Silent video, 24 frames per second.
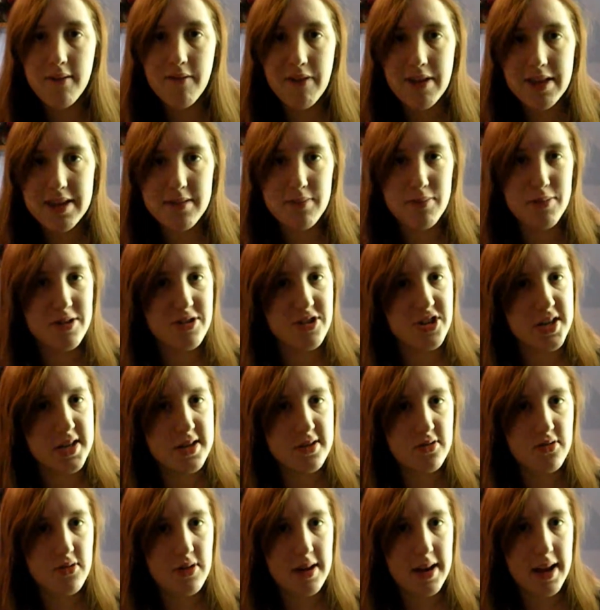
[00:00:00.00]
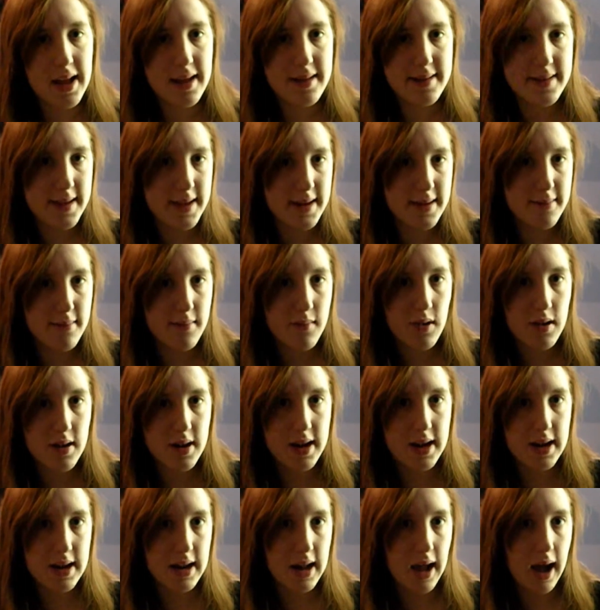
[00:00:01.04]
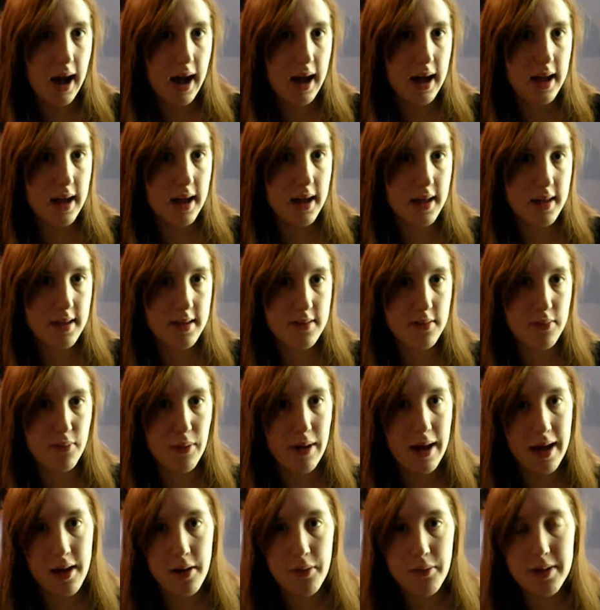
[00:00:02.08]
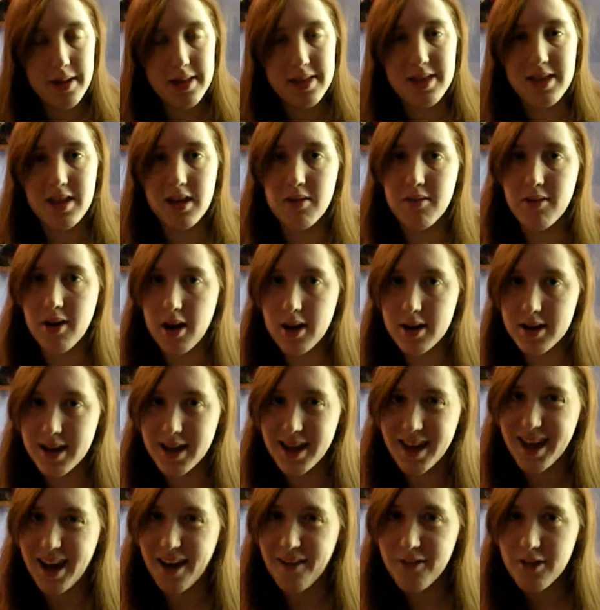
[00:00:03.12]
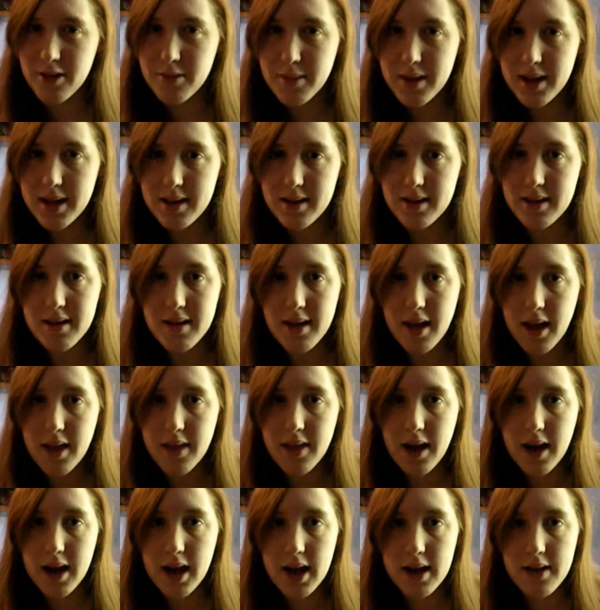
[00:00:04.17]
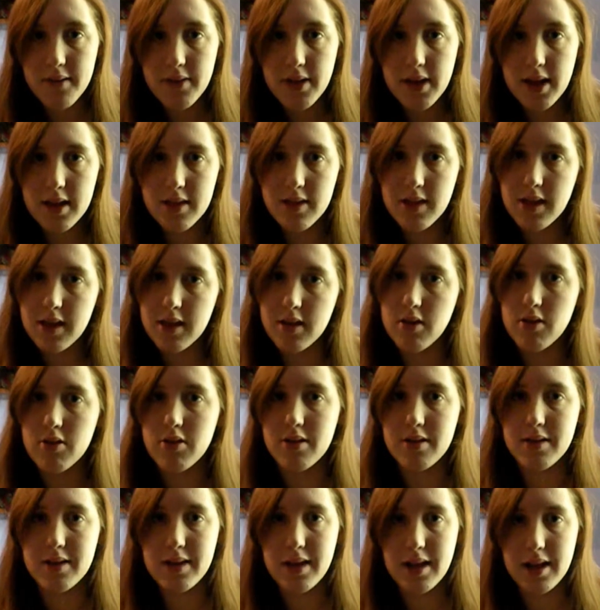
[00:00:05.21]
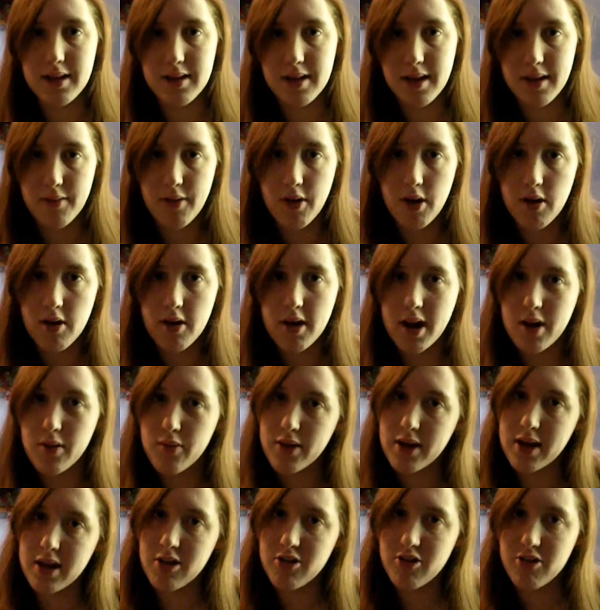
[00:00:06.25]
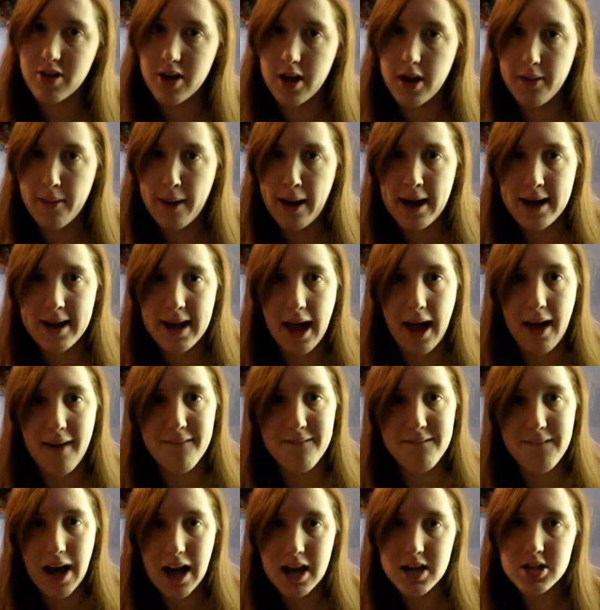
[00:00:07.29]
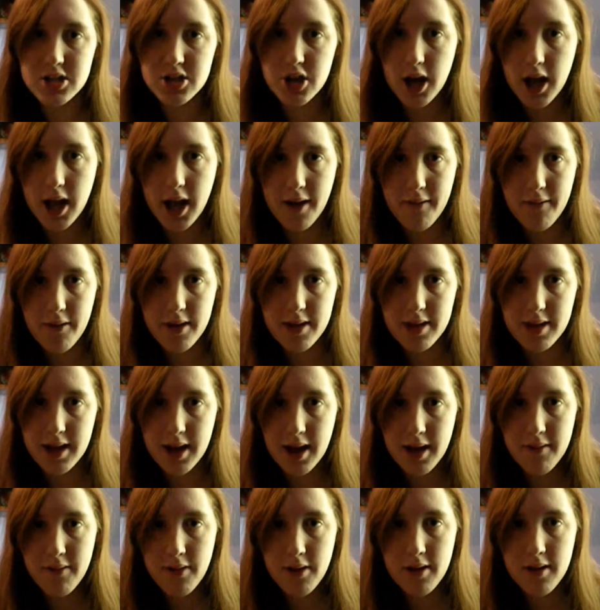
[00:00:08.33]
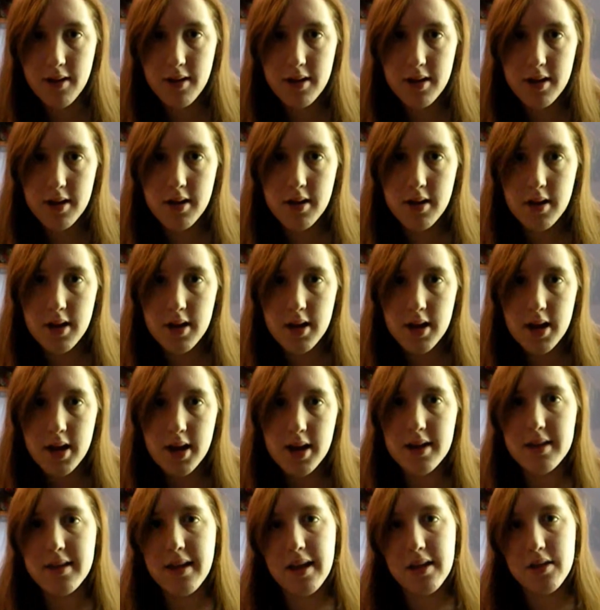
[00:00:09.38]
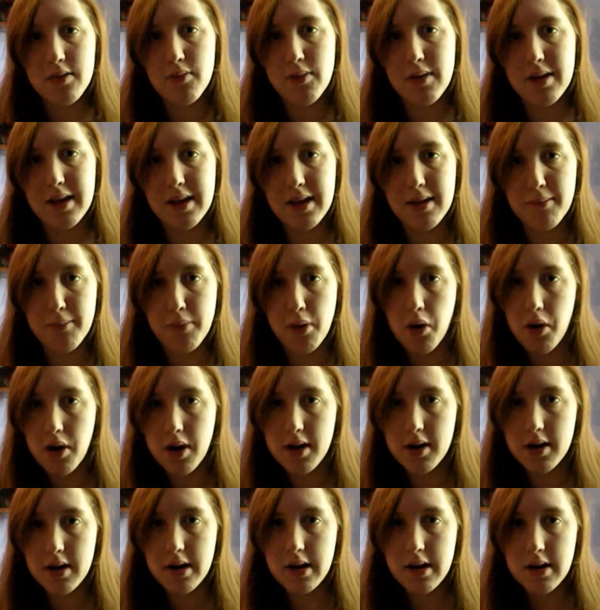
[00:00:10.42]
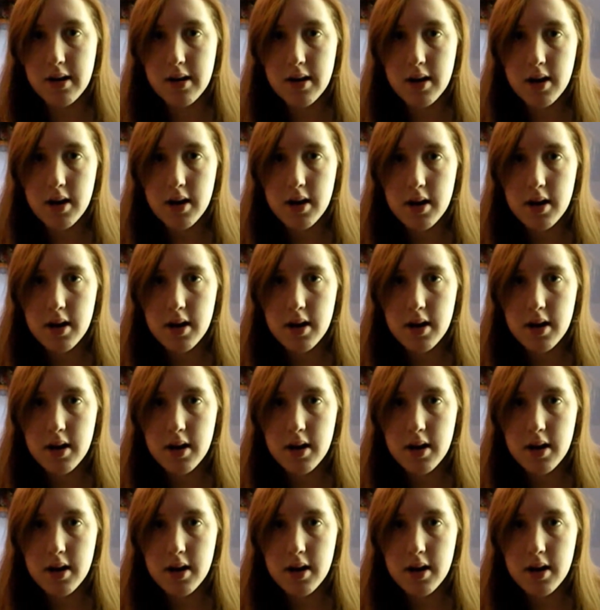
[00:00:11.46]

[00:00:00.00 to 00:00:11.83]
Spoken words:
Invisible Children isn't working as well with the Ugandan government and that kind of thing. These are just things I've heard. I really should go back and fact-check everything I've heard, because that's really important